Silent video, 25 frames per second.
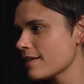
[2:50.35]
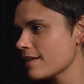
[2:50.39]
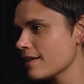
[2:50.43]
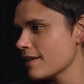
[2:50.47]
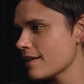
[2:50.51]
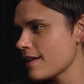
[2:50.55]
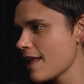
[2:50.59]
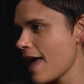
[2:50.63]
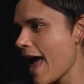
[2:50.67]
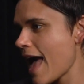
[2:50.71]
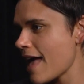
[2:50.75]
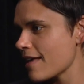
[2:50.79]

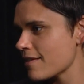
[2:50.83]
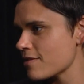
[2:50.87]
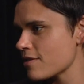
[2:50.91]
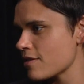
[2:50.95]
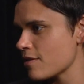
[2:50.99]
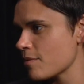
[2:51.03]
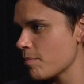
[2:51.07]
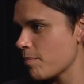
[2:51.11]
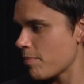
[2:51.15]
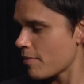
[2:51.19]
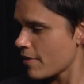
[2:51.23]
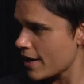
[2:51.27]
it has
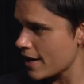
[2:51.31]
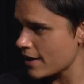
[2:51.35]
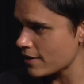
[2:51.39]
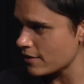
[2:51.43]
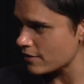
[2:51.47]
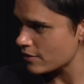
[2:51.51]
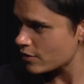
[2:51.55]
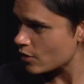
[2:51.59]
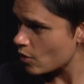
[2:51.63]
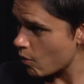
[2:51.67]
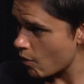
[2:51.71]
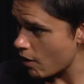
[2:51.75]
the
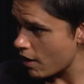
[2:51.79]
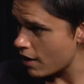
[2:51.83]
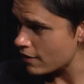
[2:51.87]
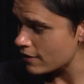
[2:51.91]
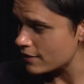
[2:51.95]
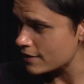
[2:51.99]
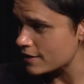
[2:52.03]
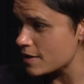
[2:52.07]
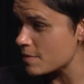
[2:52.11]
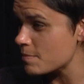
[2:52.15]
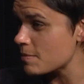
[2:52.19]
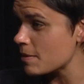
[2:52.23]
brand
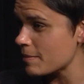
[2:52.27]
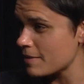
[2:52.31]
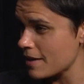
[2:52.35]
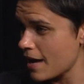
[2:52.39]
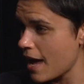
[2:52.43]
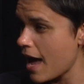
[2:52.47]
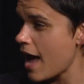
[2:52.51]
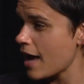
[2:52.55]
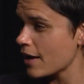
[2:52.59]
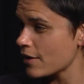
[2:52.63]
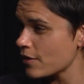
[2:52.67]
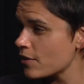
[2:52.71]
quality to be able to
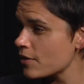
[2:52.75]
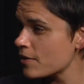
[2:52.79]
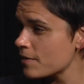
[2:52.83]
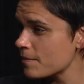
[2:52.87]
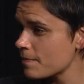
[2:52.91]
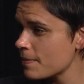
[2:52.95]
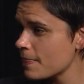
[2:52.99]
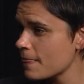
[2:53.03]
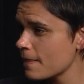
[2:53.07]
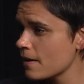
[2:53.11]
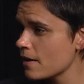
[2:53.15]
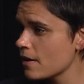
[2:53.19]
hire